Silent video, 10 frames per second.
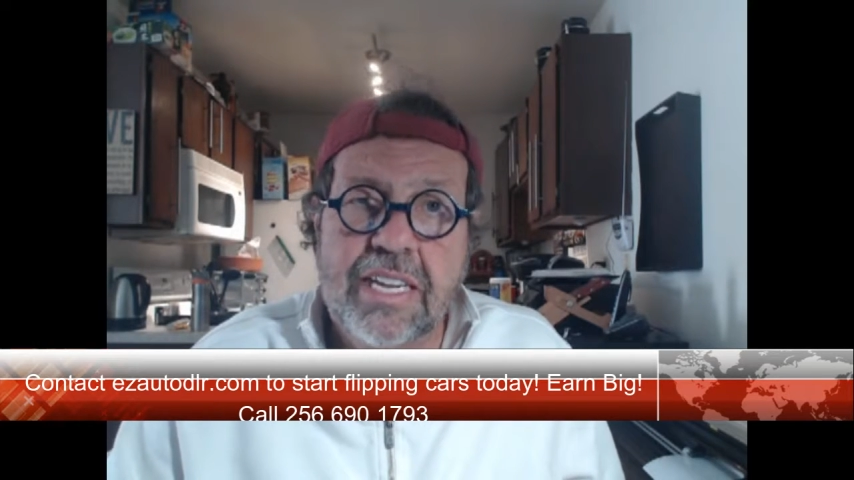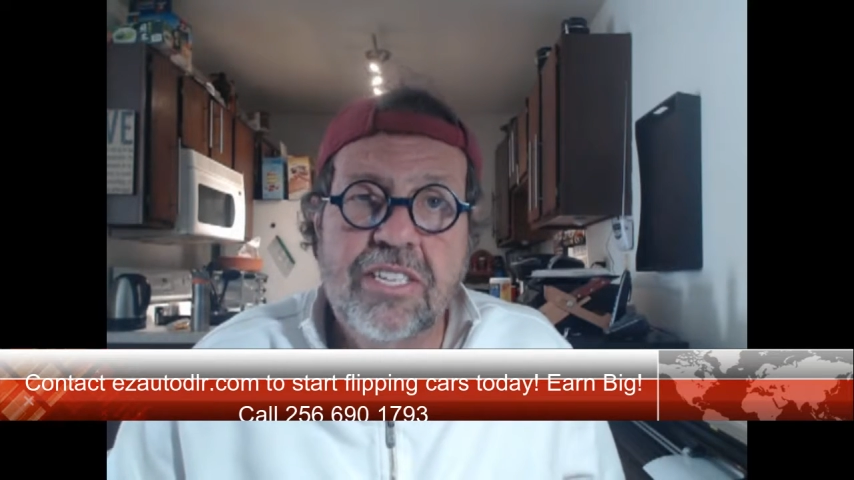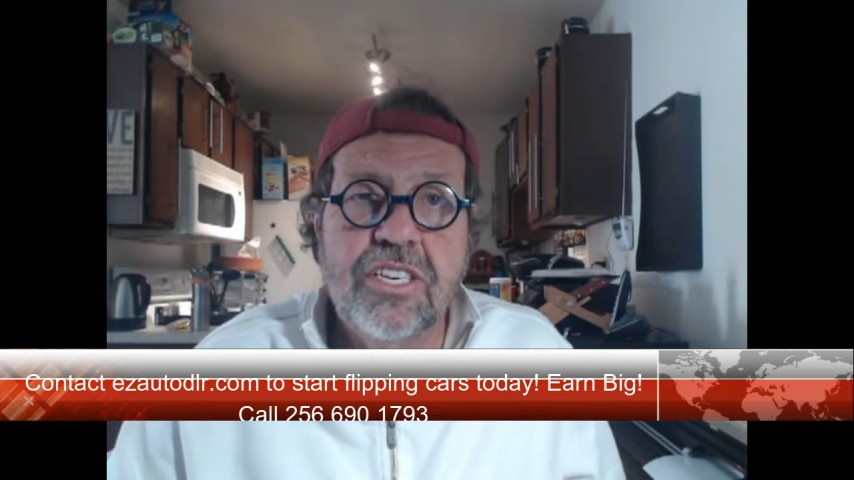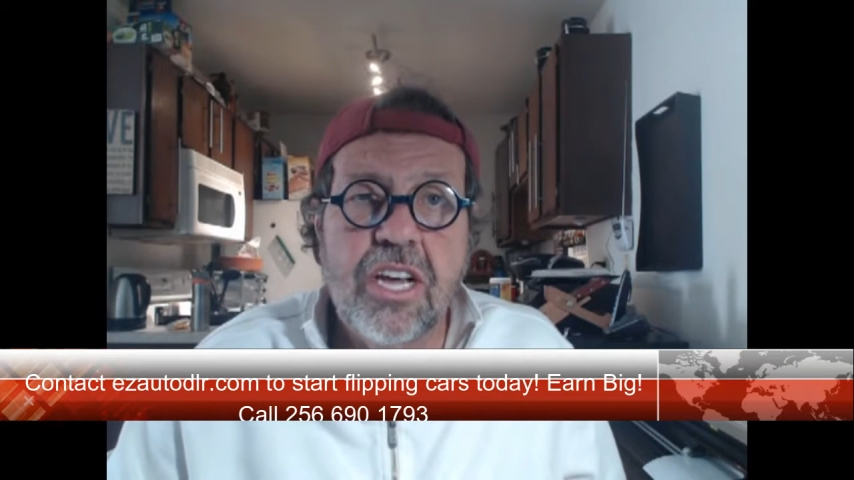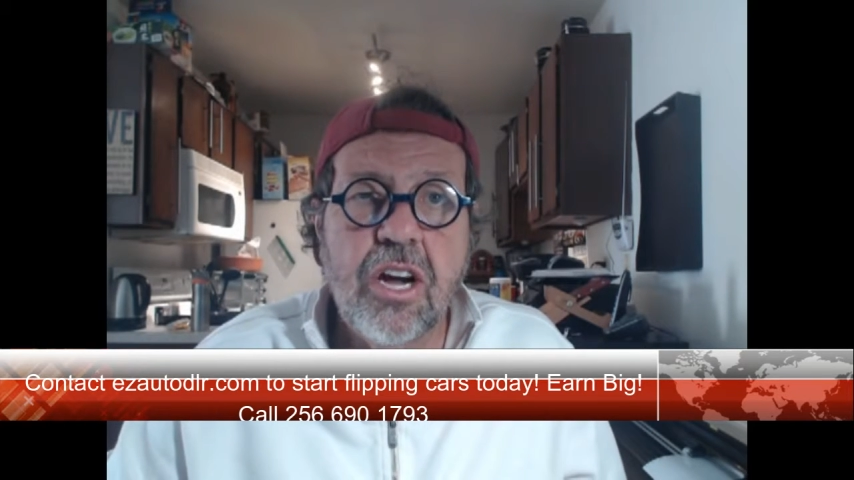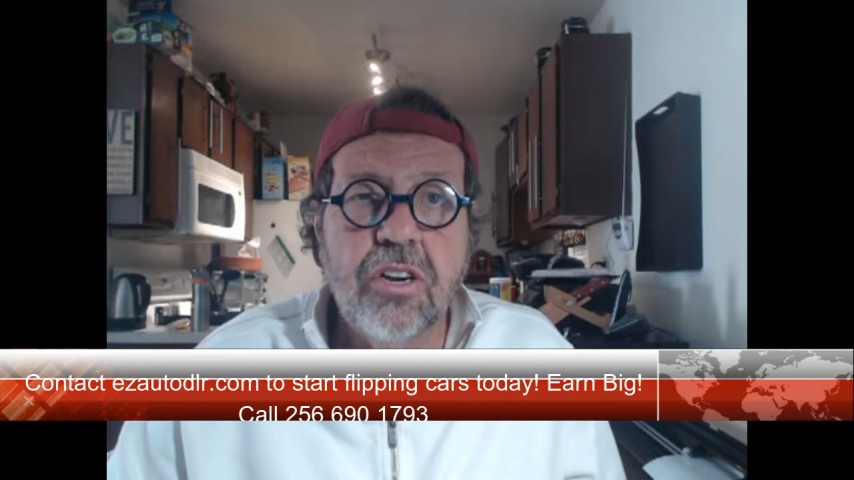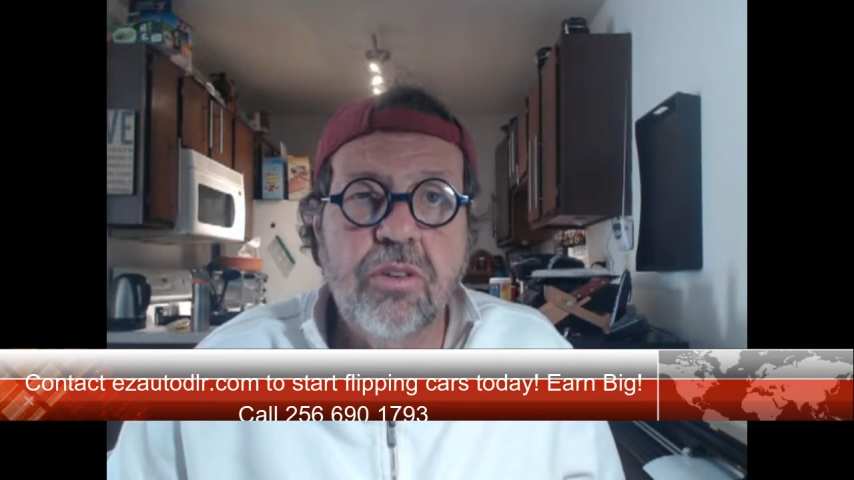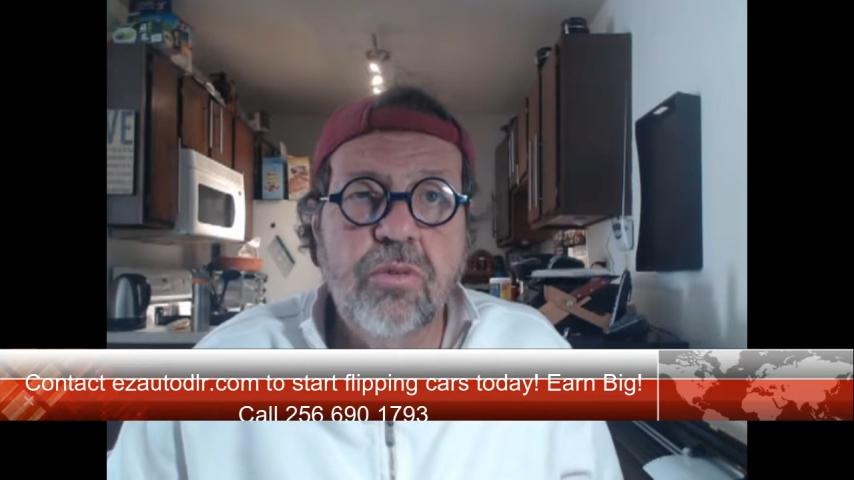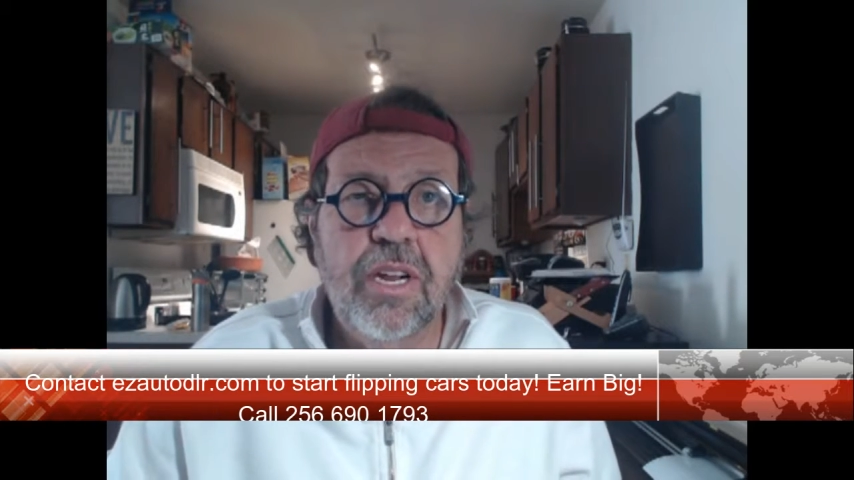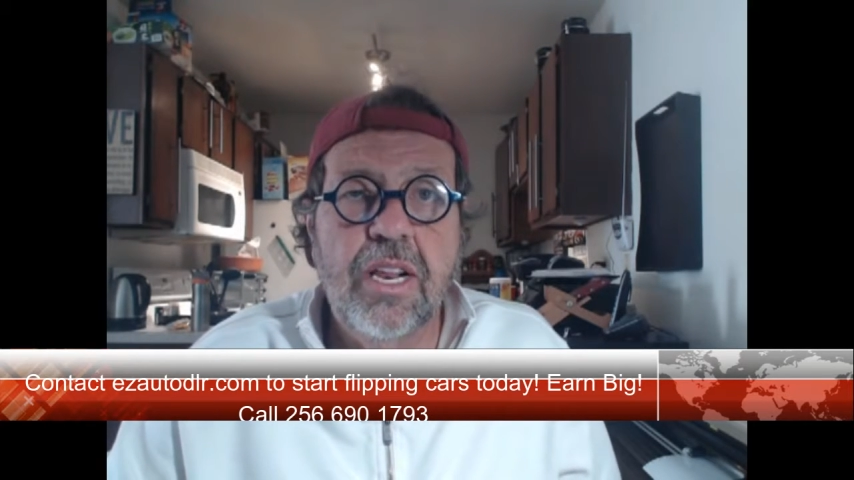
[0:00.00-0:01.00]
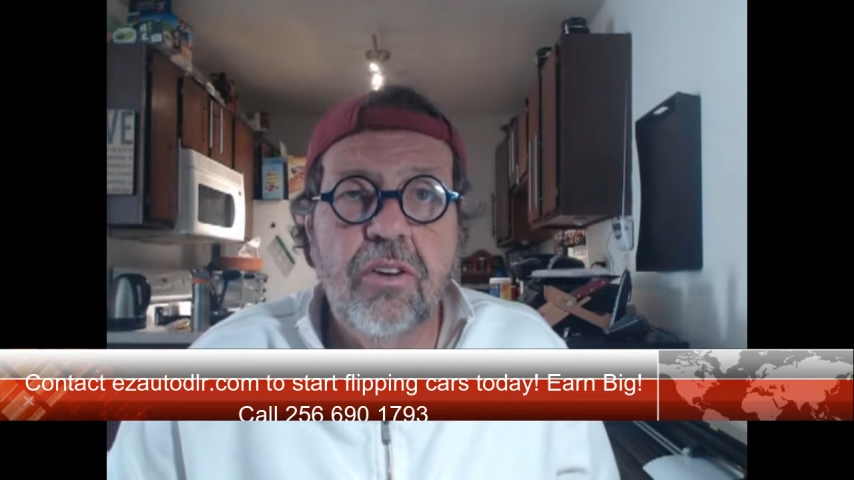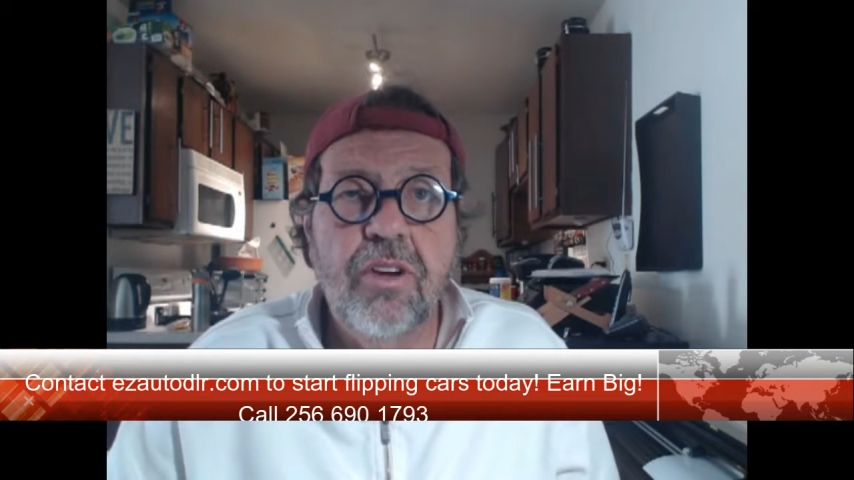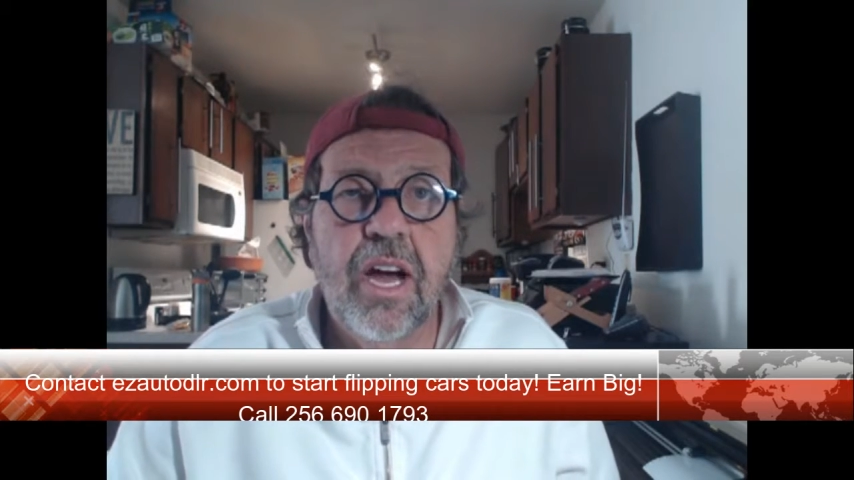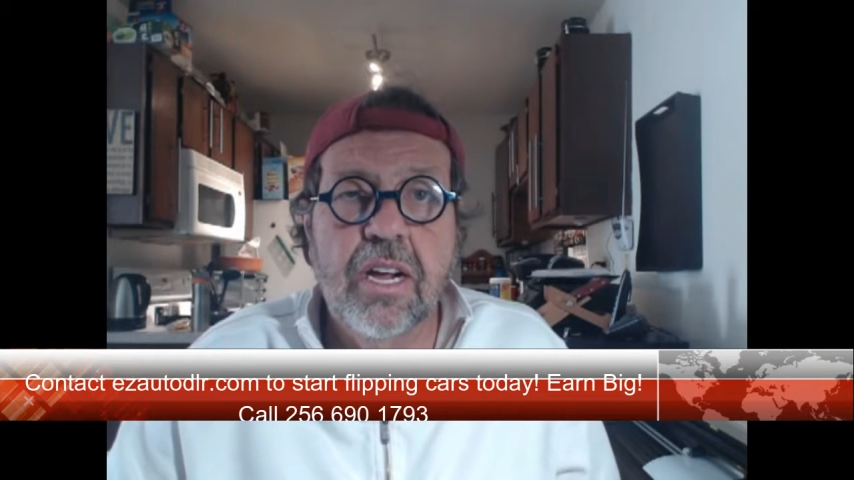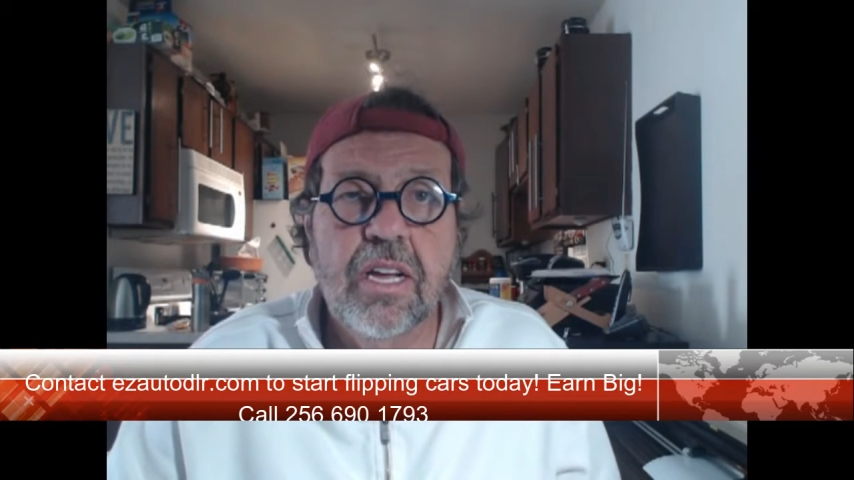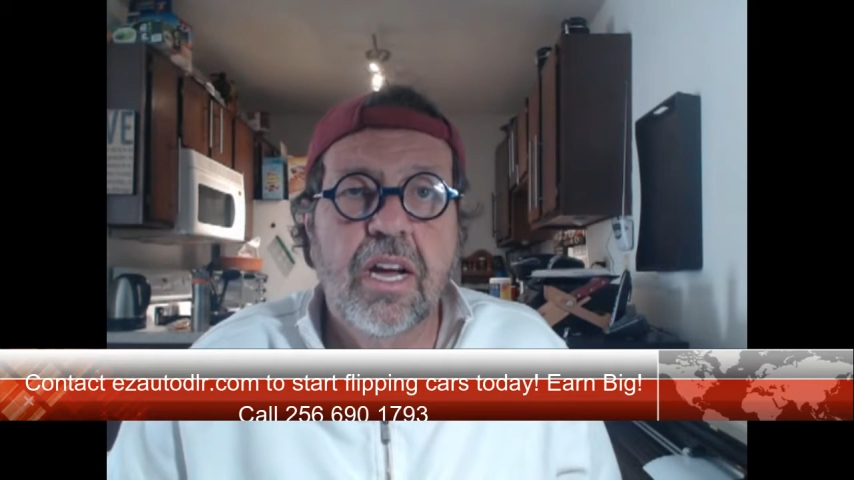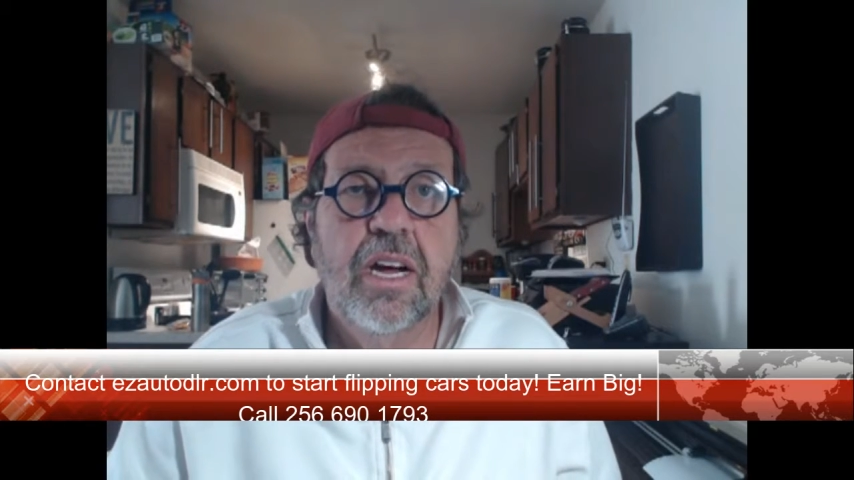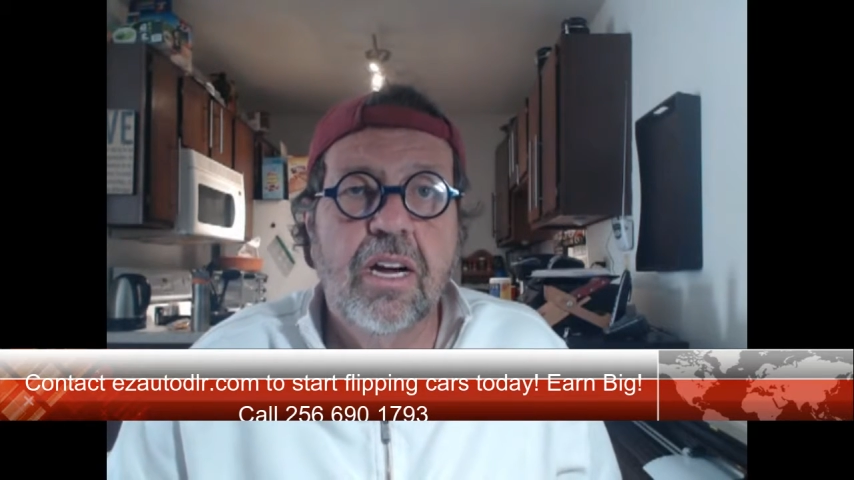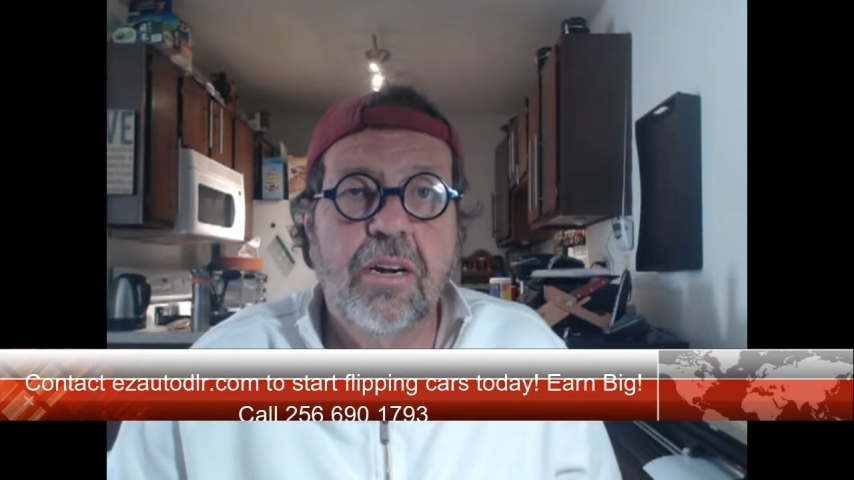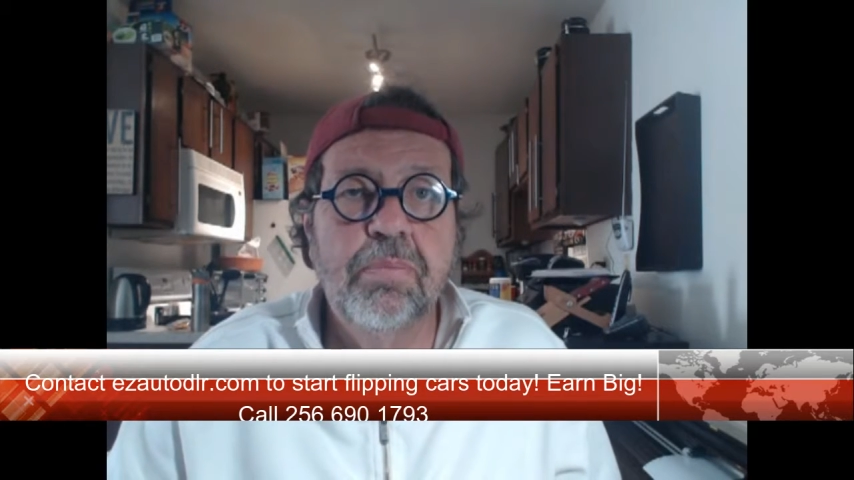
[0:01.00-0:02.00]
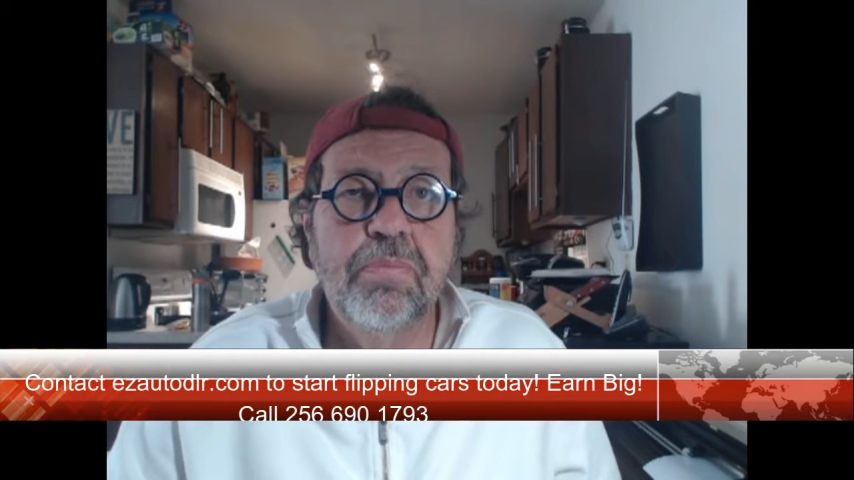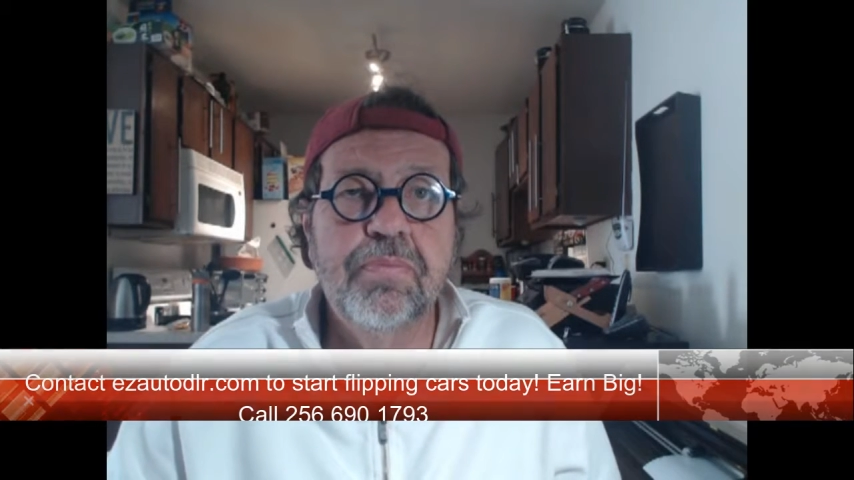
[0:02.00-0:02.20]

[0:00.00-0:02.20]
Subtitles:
easyautodealer.com.